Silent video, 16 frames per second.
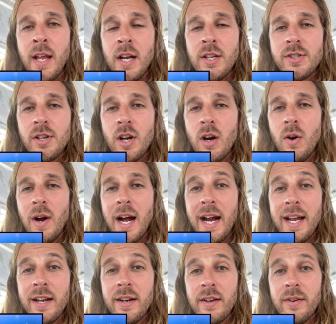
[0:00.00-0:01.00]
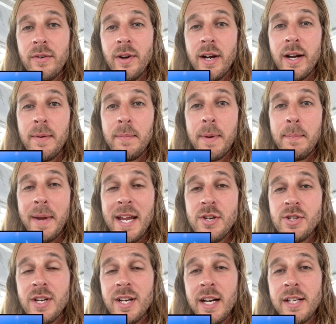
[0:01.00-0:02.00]
So I had to be
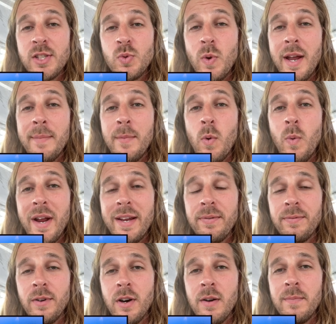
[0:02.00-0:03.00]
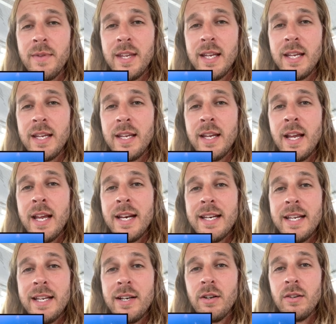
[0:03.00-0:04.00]
patient. I swam away from the
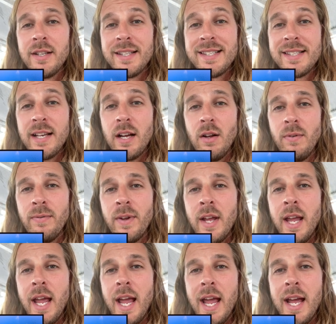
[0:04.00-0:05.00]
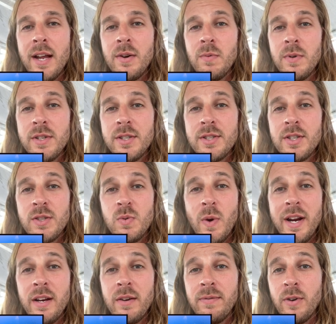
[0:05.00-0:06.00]
Needle itself and was just
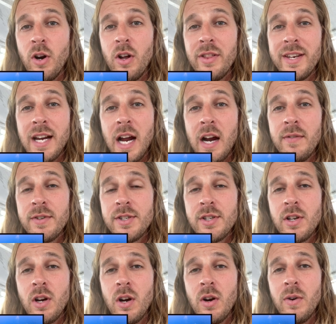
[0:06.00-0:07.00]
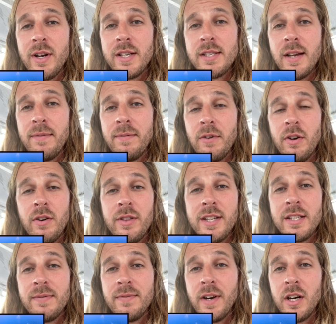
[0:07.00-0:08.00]
waiting for all the divers to go except for
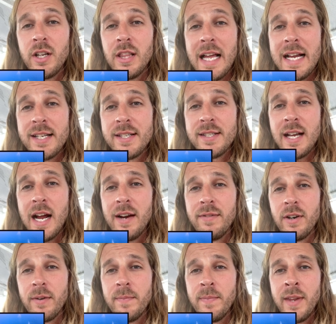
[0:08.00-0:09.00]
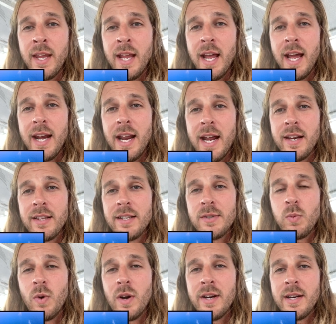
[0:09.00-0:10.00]
this very last diver. And adding
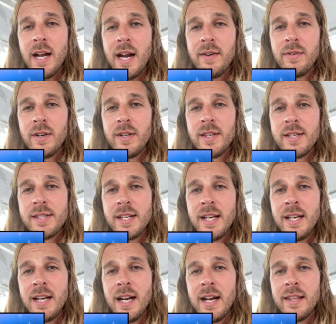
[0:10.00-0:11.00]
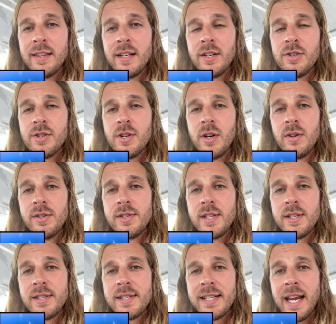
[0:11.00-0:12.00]
this one diver in the scene, I think shows
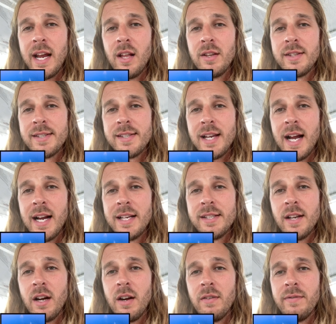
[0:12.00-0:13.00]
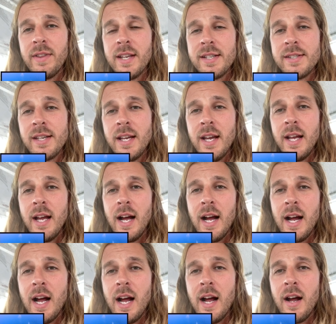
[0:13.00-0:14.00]
its scale and size of this
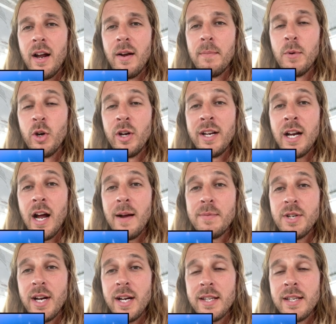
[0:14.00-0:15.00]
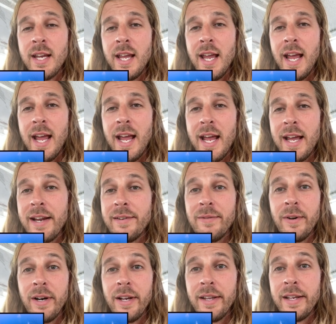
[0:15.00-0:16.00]
marine object.
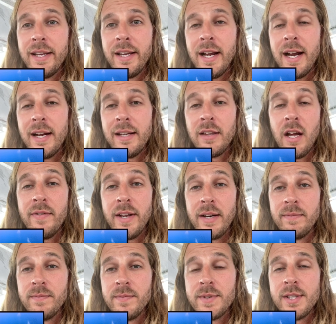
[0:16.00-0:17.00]
And really, I love it.